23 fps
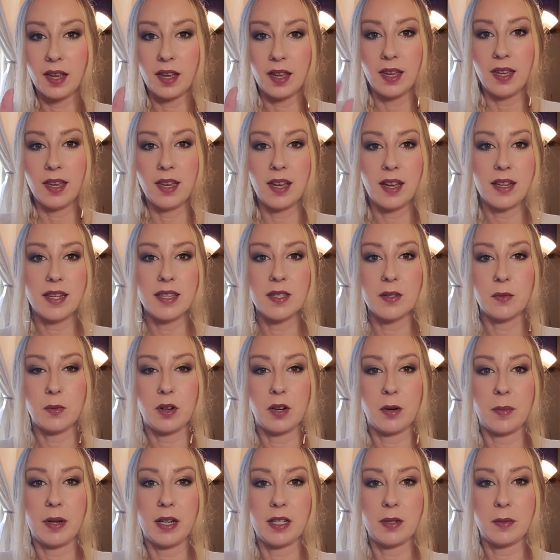Hey guys,
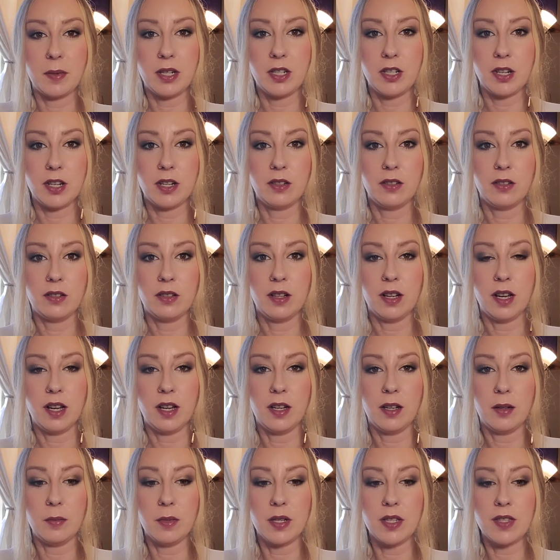welcome back to my channel.
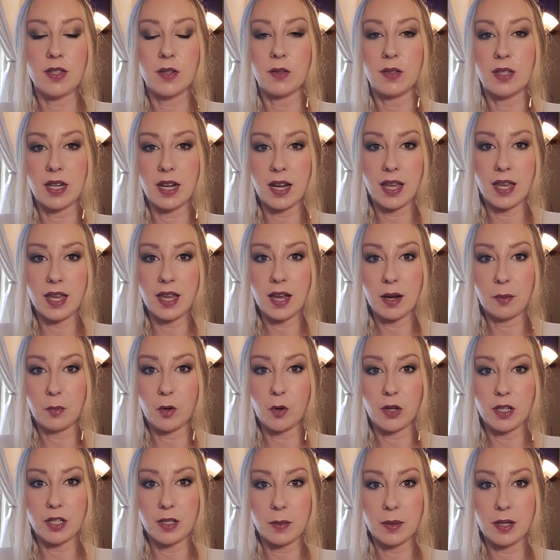So today I'm
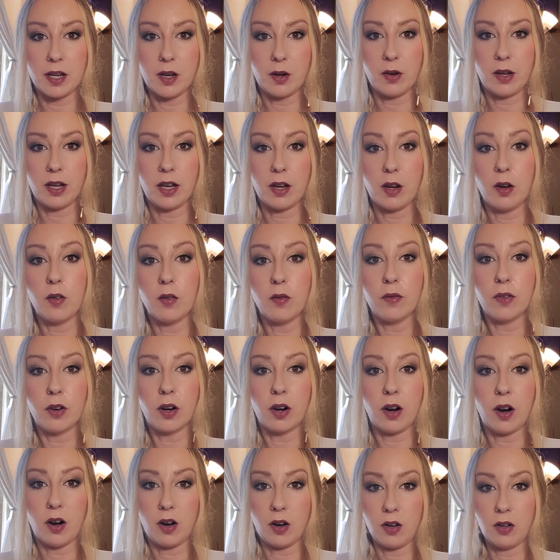going to be going
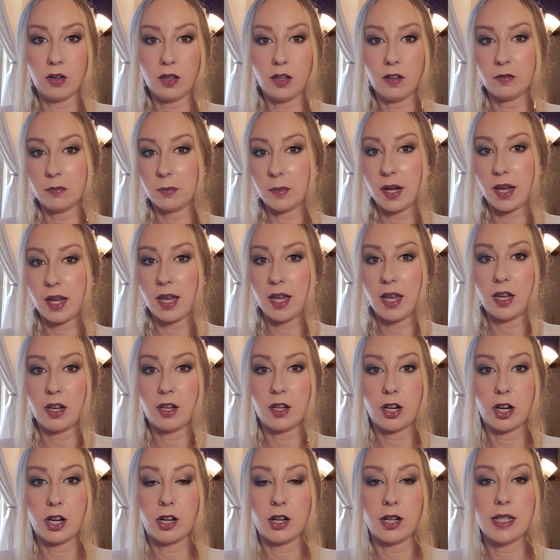over all of my
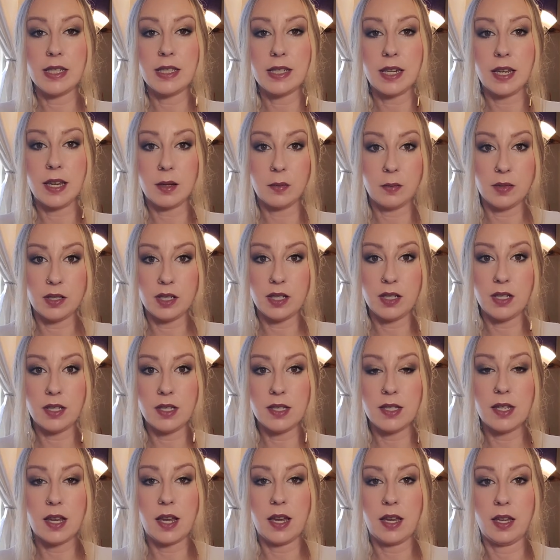current
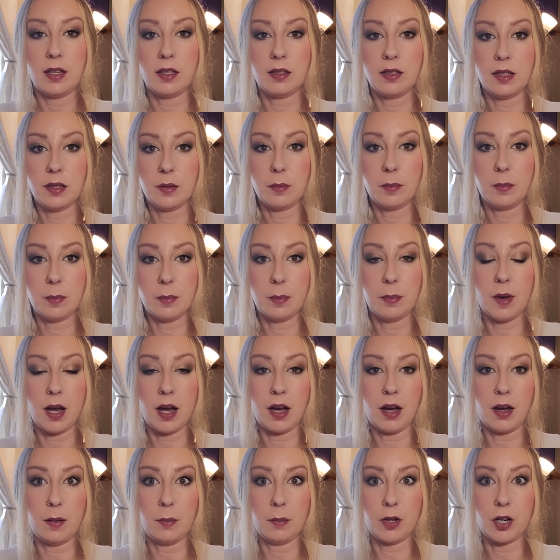empties and
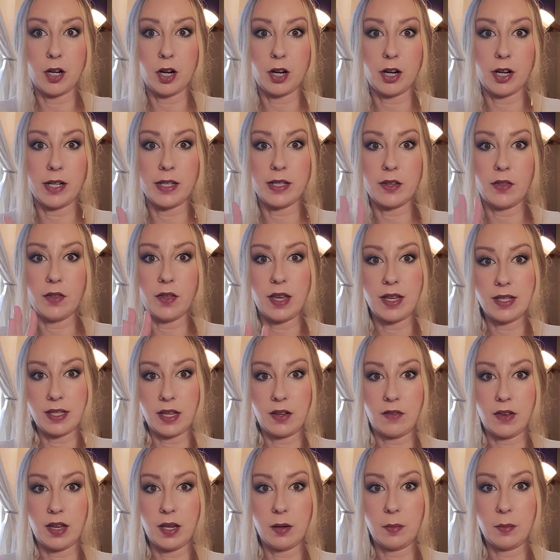current things
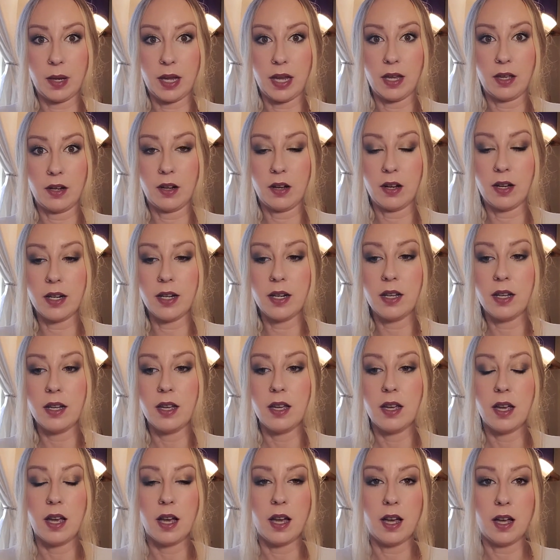I've hit pan on,
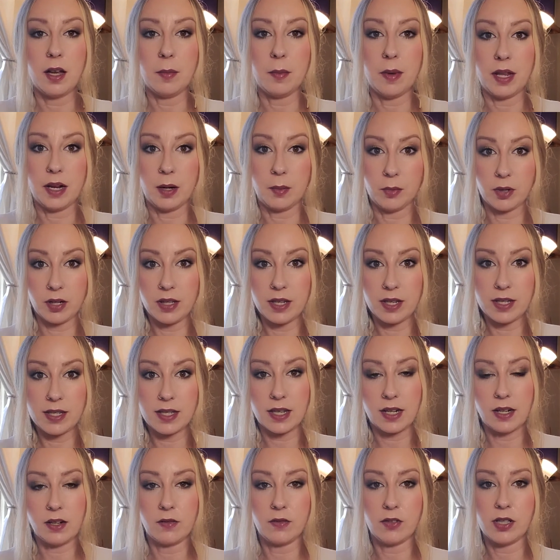and I'm really
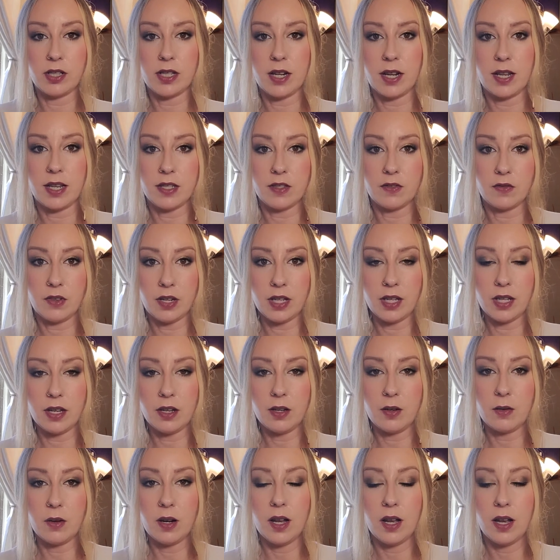excited for today's
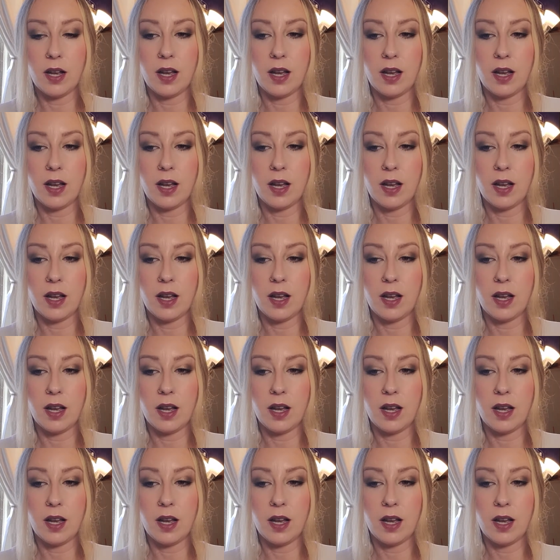video.